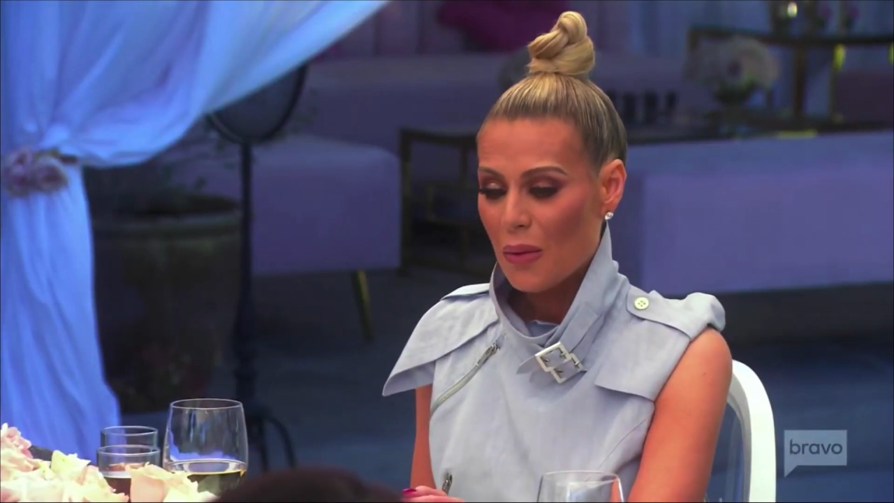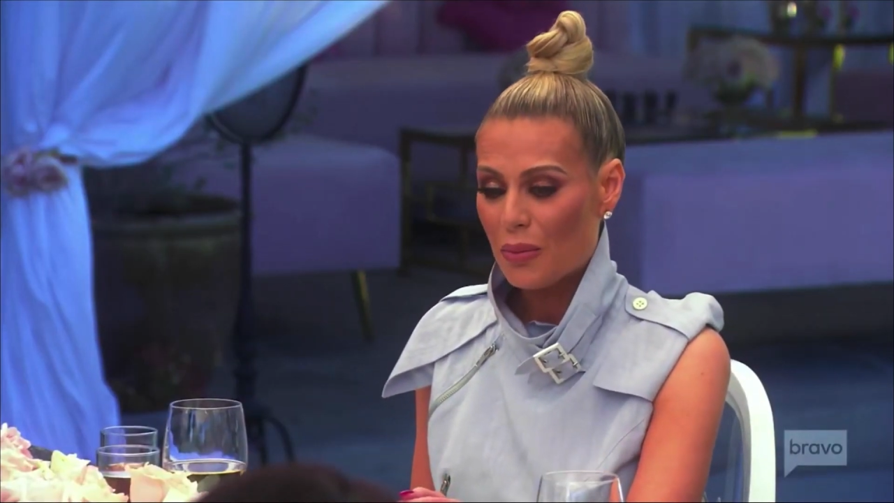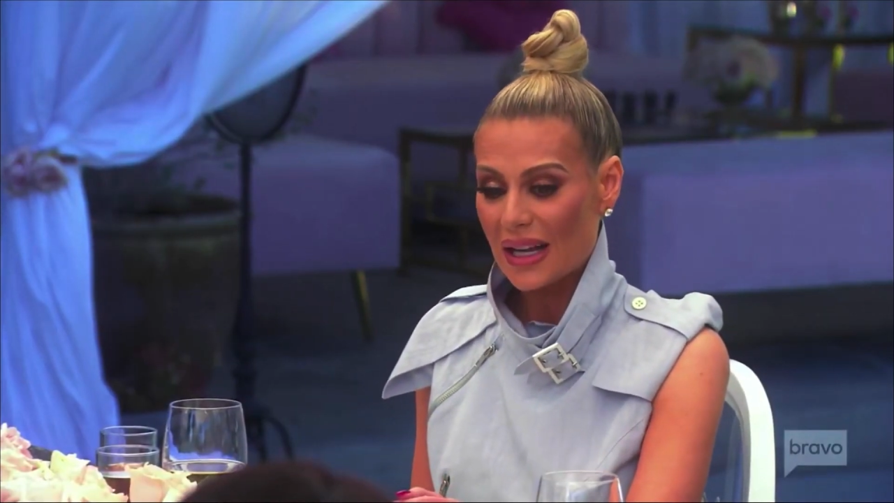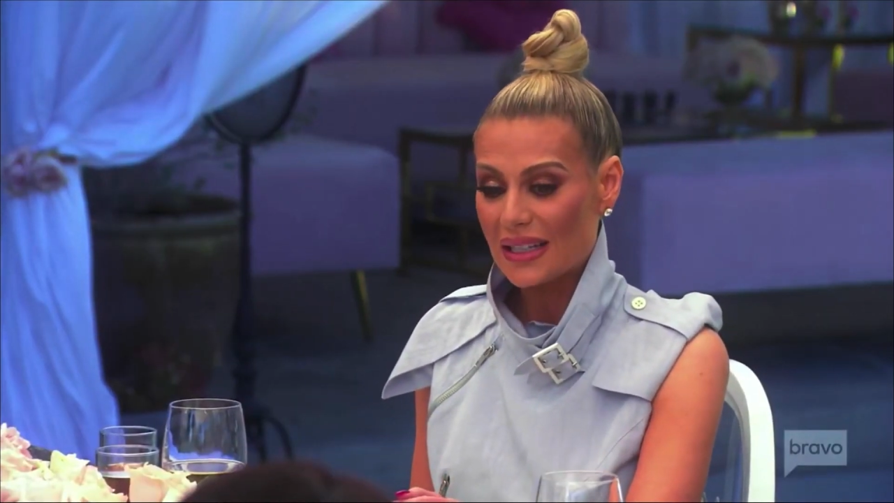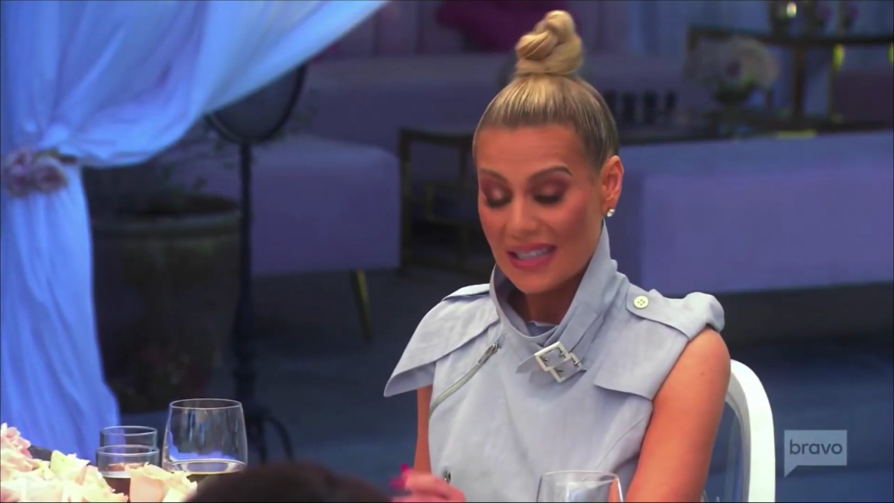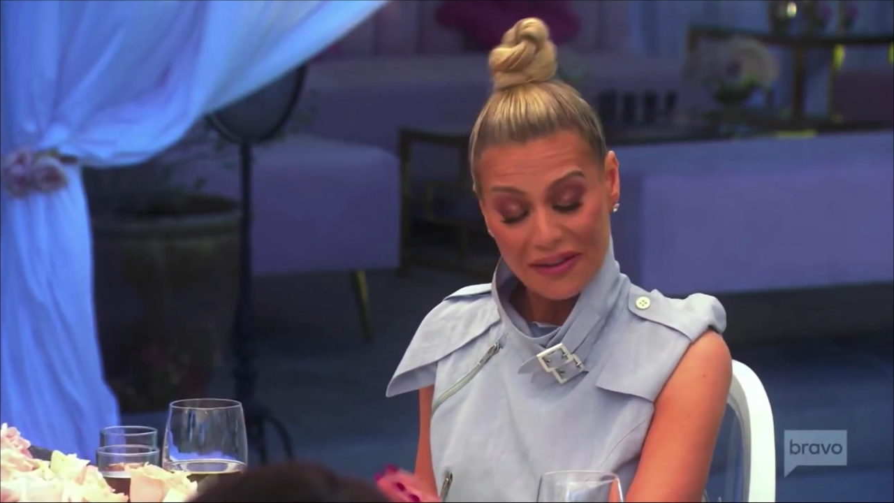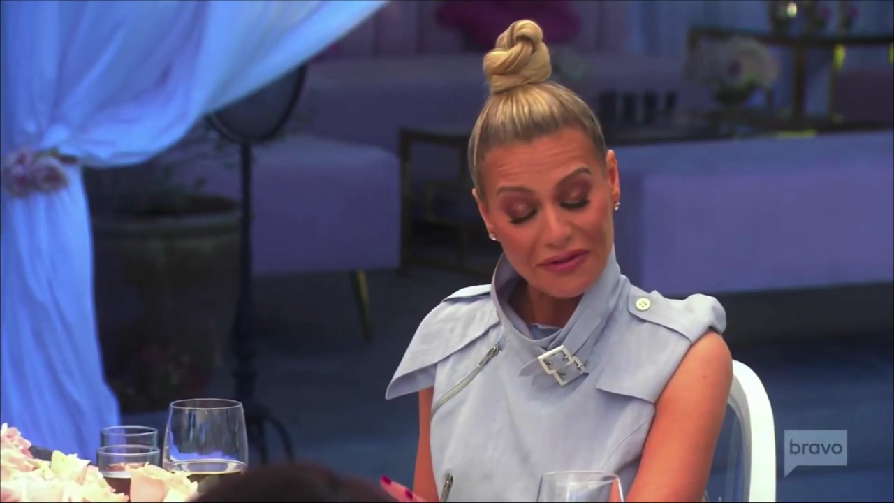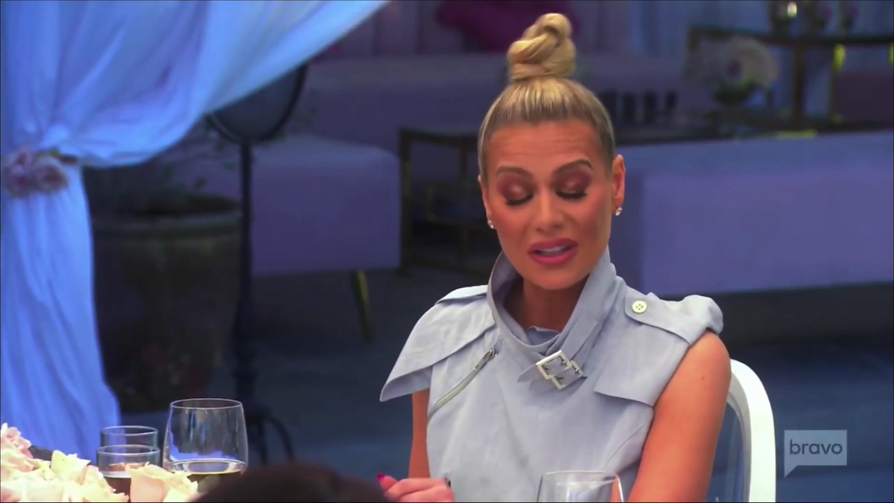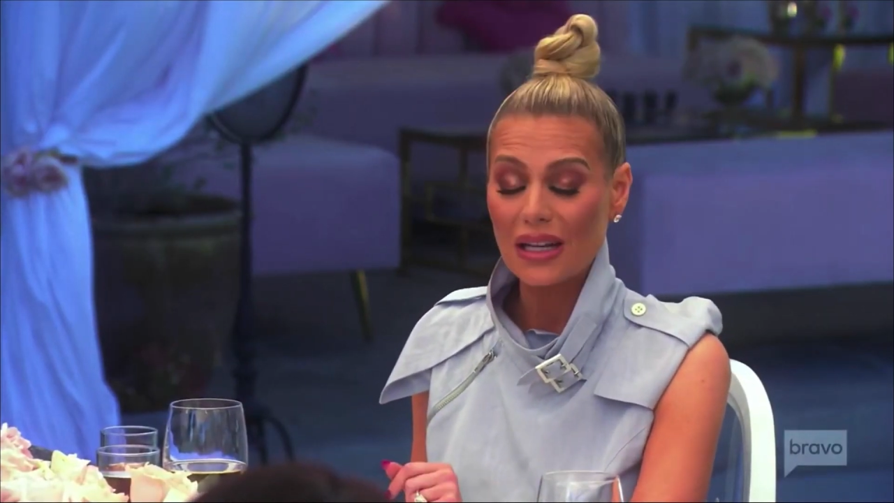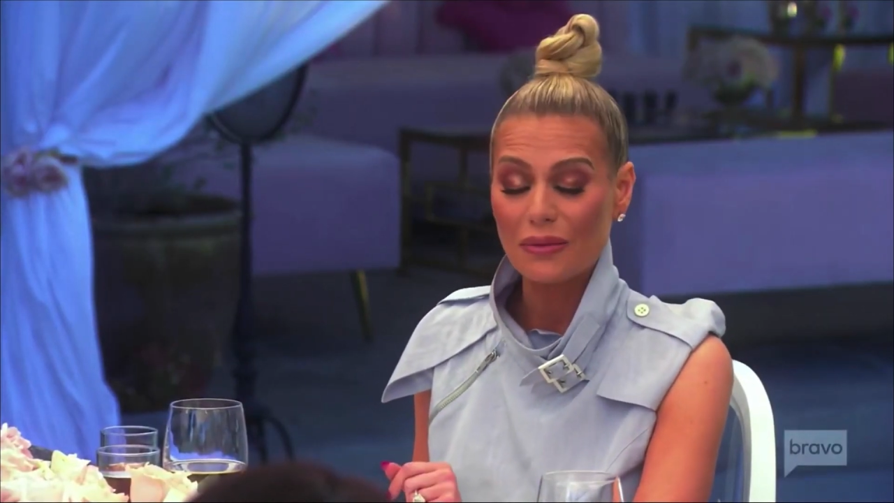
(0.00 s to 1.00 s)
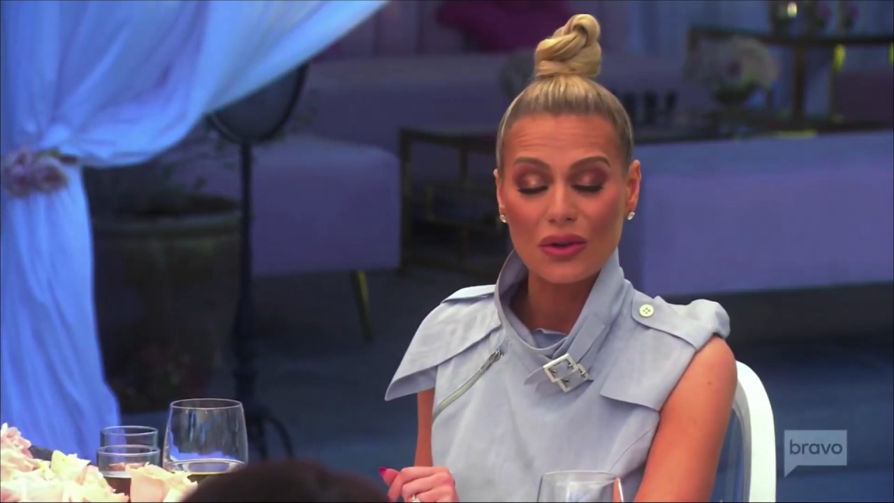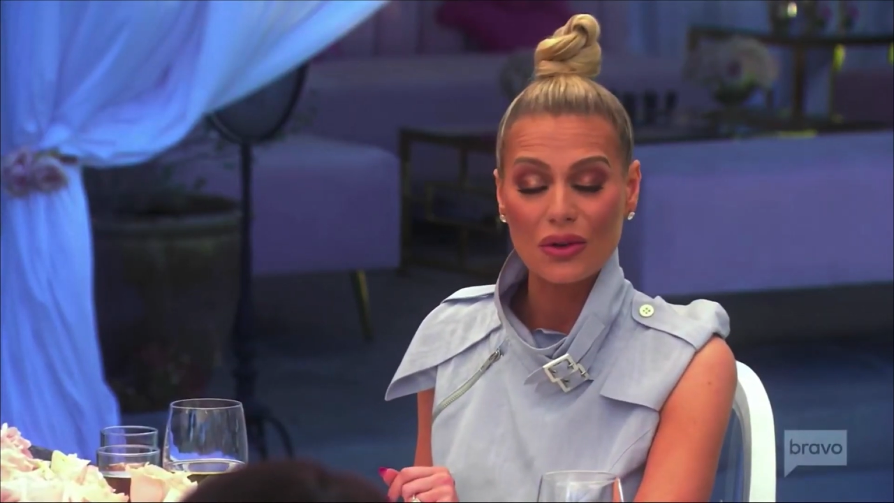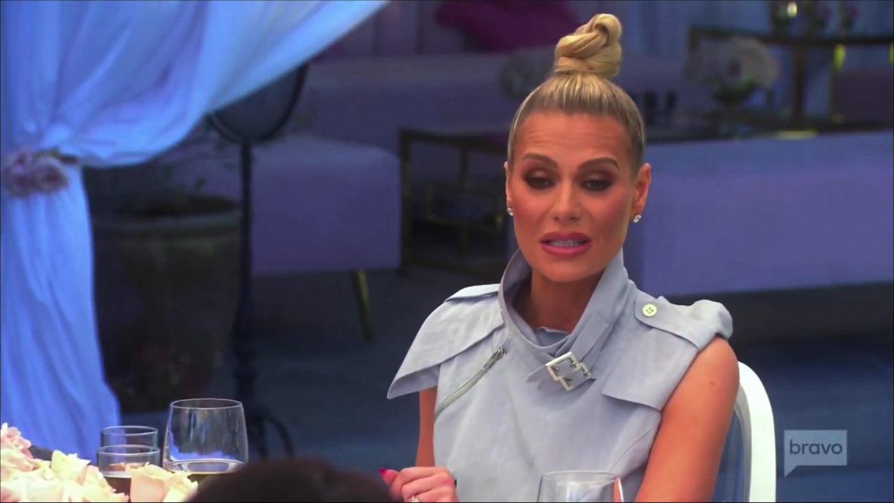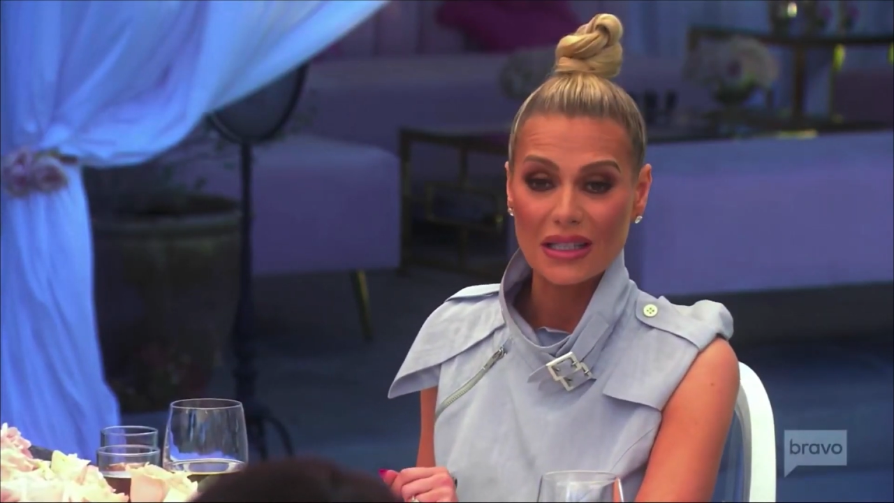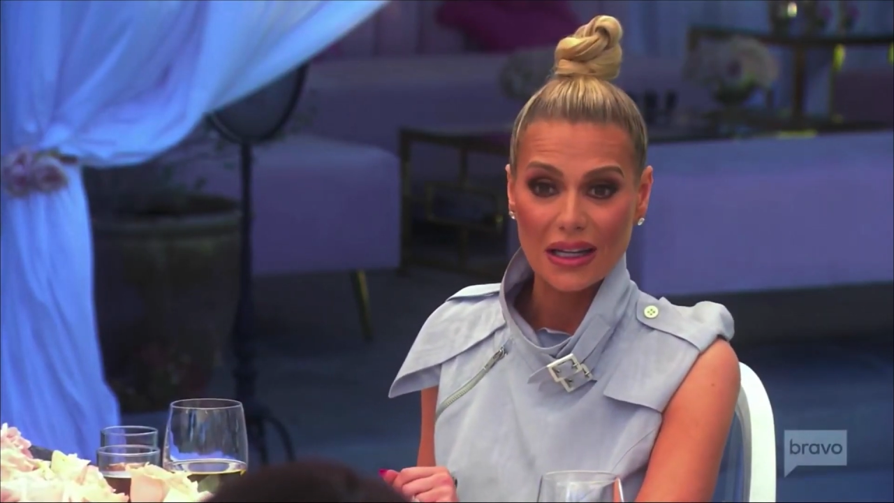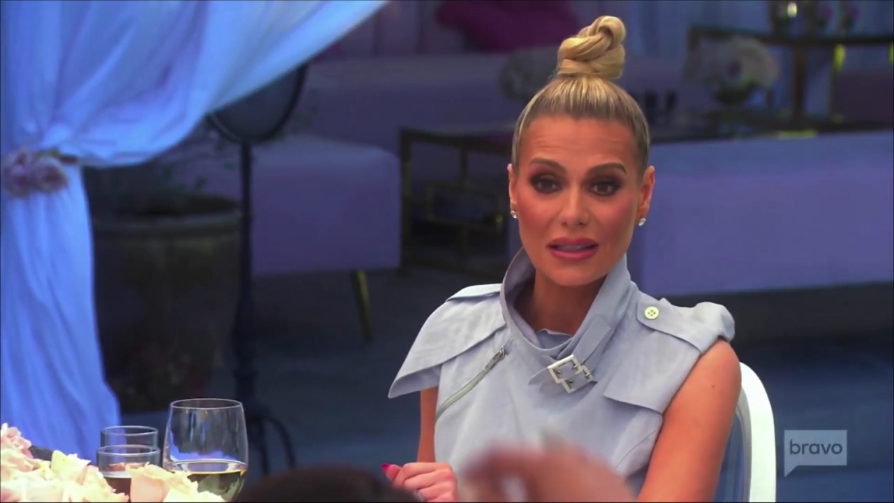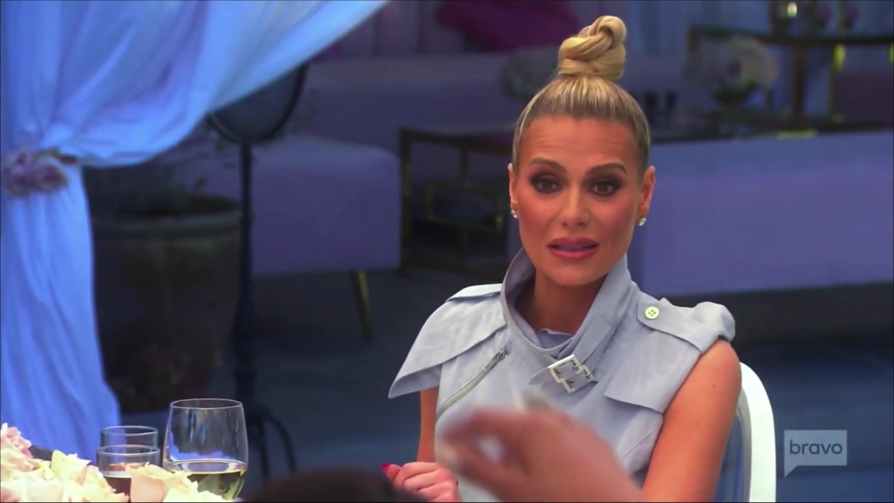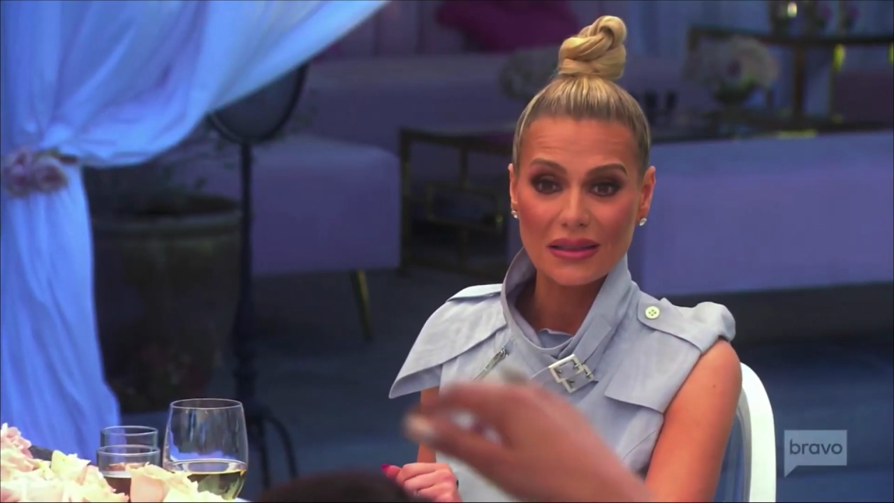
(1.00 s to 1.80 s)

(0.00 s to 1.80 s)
but I definitely am noticing it.